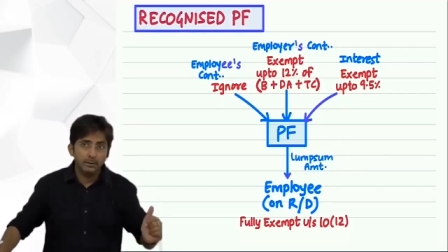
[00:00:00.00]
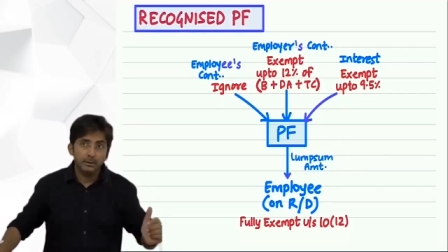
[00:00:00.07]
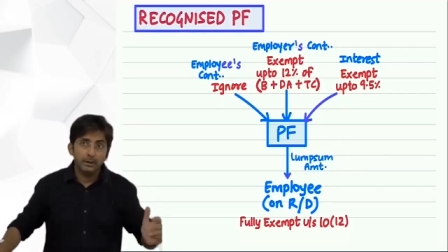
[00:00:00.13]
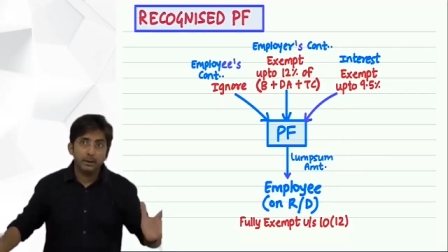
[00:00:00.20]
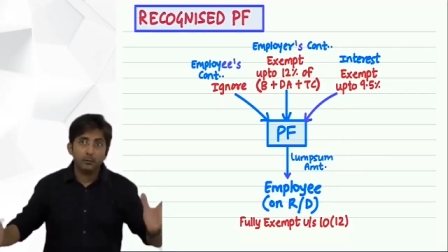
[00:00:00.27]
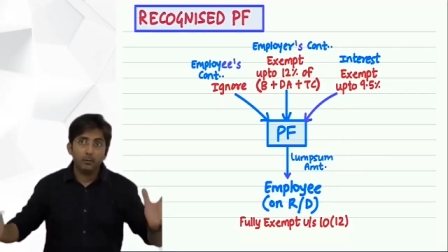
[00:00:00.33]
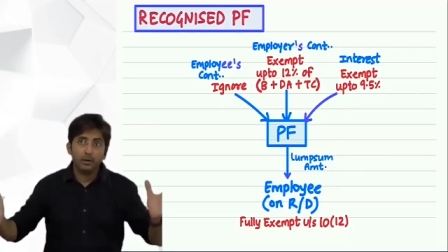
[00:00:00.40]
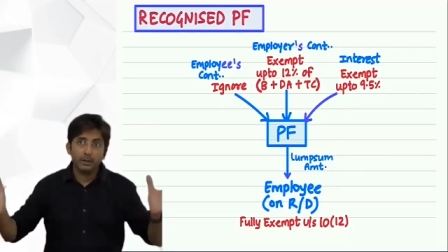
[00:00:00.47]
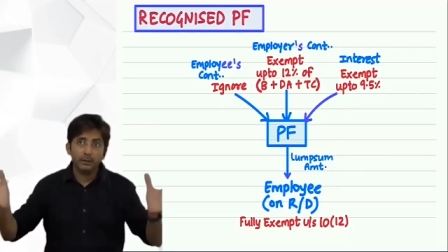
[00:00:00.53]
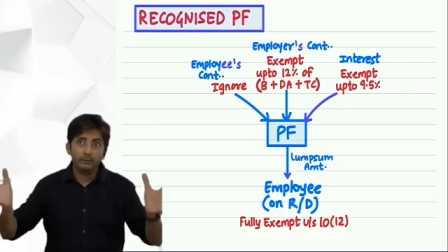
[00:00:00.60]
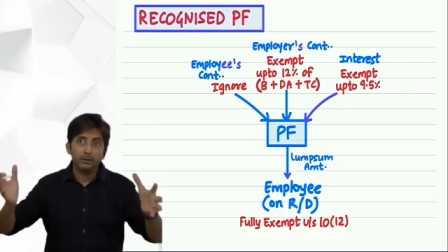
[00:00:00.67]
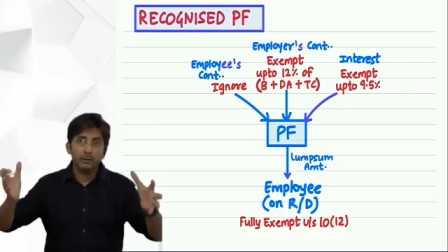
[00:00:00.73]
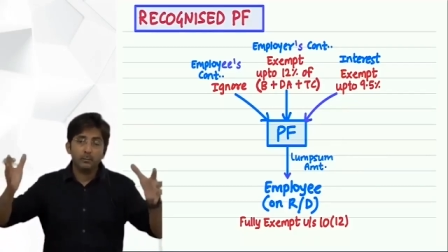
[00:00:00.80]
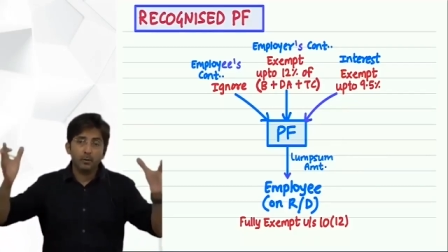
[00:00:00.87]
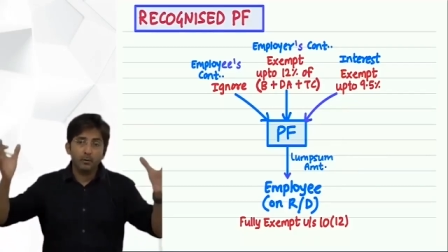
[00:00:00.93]
that
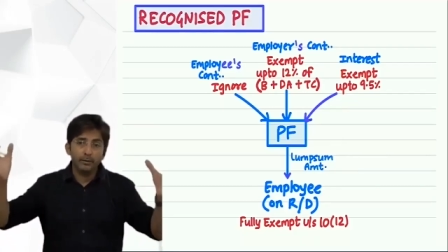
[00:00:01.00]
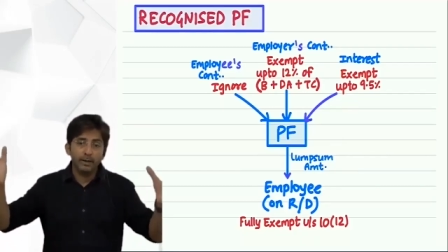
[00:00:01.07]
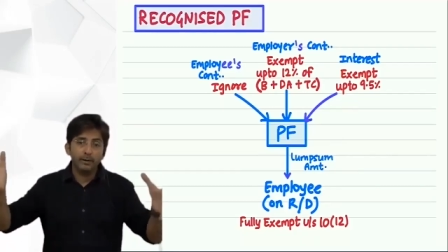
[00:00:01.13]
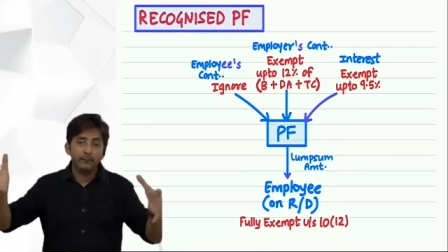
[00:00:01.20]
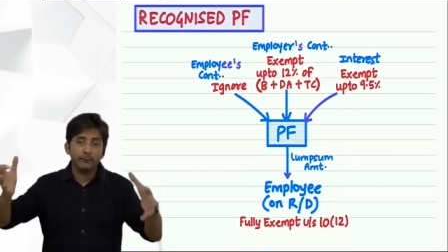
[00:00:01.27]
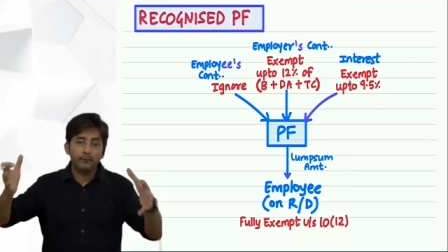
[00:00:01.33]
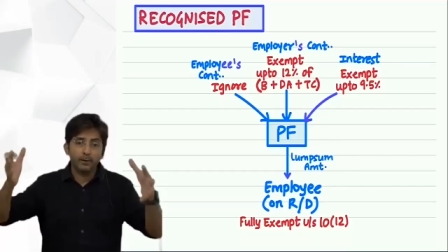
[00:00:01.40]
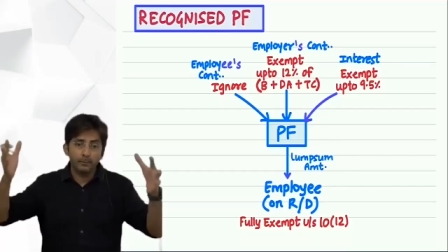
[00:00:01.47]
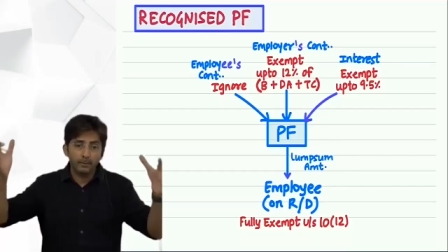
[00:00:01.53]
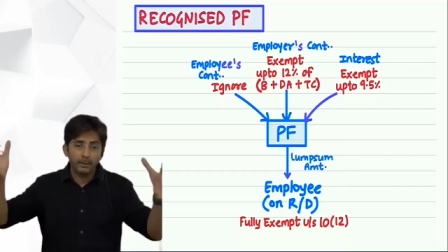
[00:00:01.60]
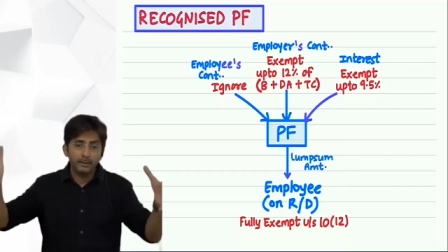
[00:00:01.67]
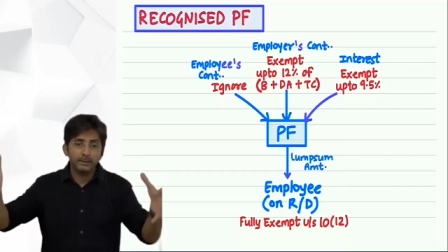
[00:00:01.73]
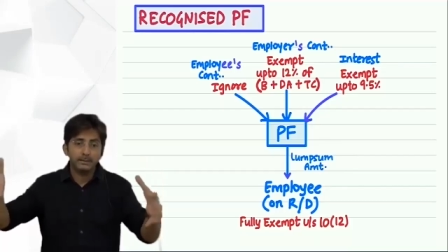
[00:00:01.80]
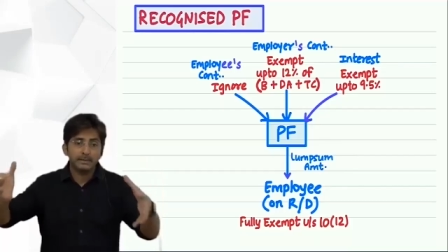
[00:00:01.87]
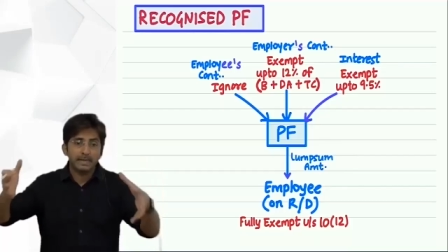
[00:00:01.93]
whatever provident fund
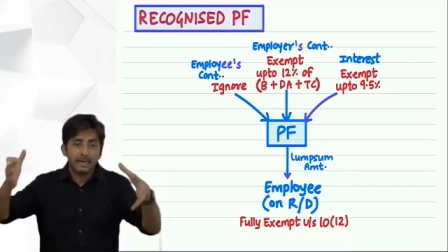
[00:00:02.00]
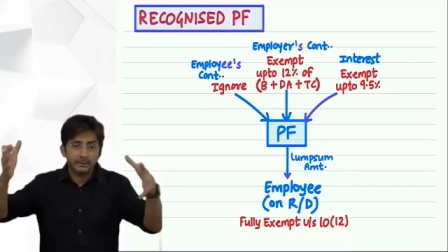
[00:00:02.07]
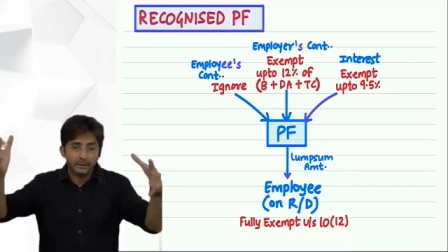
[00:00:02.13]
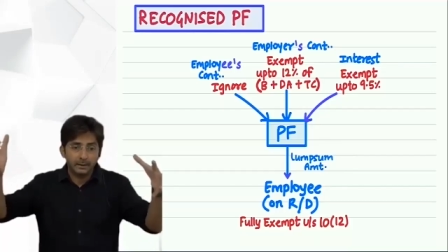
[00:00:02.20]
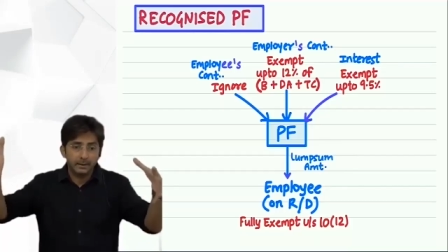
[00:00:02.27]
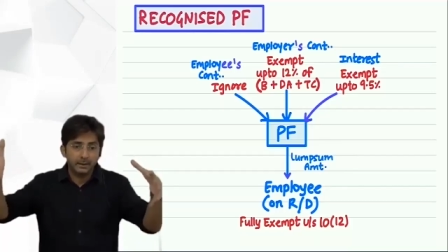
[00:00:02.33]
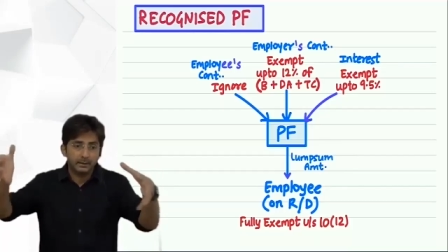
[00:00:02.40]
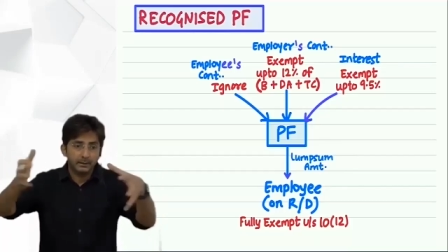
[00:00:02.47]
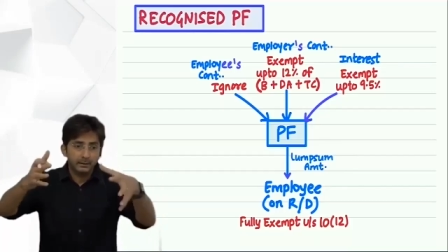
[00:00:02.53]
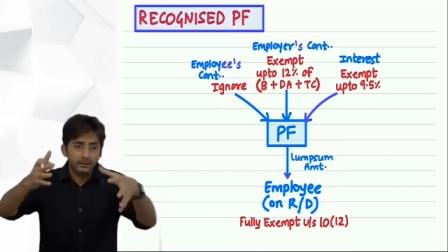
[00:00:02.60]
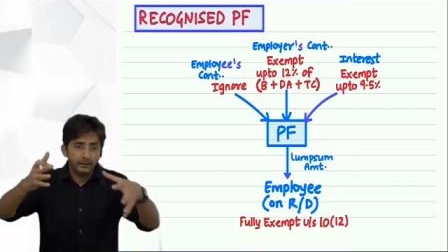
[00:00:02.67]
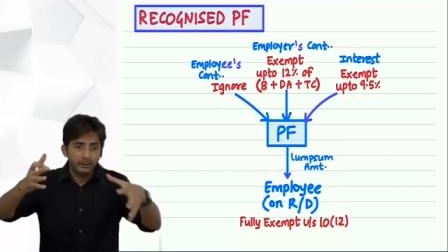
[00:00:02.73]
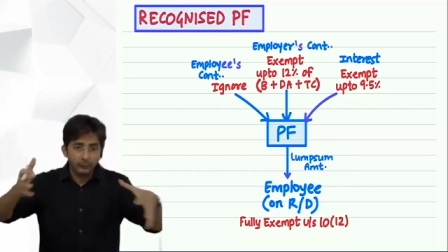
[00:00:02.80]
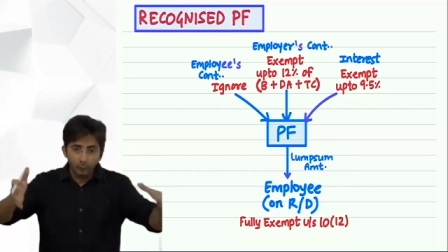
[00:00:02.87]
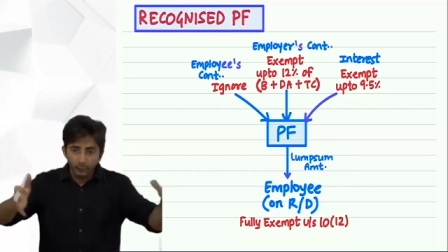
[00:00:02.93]
money is gathered
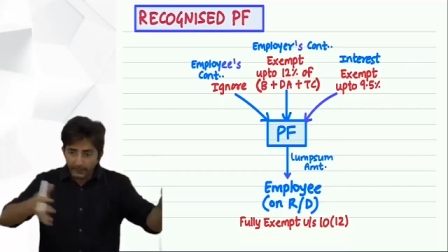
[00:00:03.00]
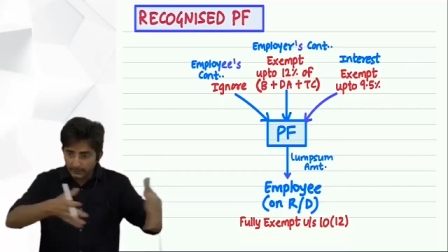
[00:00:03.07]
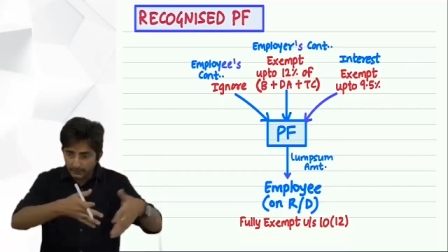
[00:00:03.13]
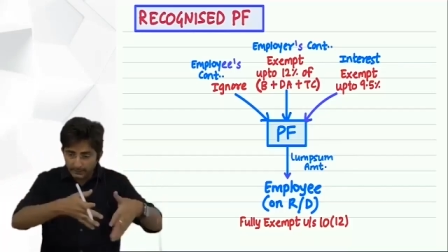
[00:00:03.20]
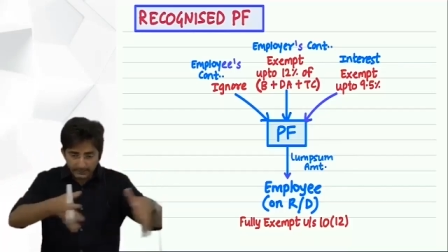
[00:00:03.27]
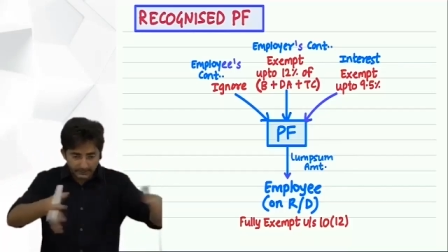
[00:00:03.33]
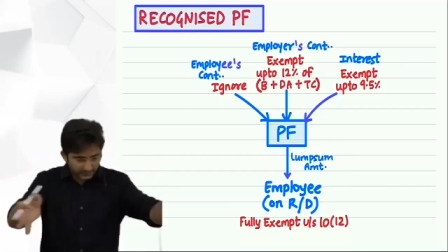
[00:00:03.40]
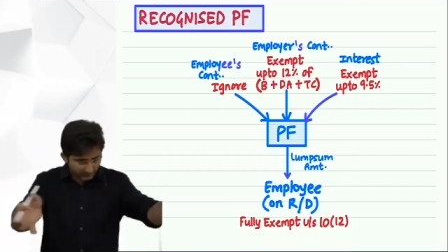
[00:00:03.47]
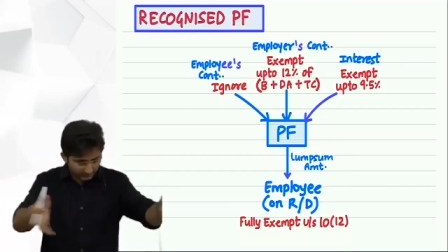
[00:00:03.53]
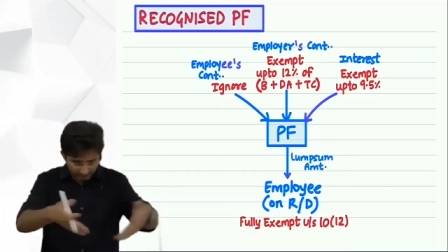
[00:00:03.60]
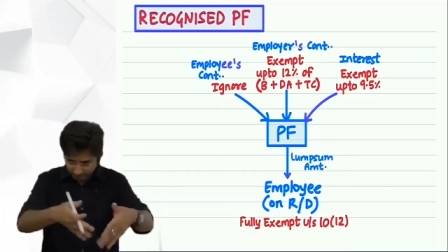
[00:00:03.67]
during this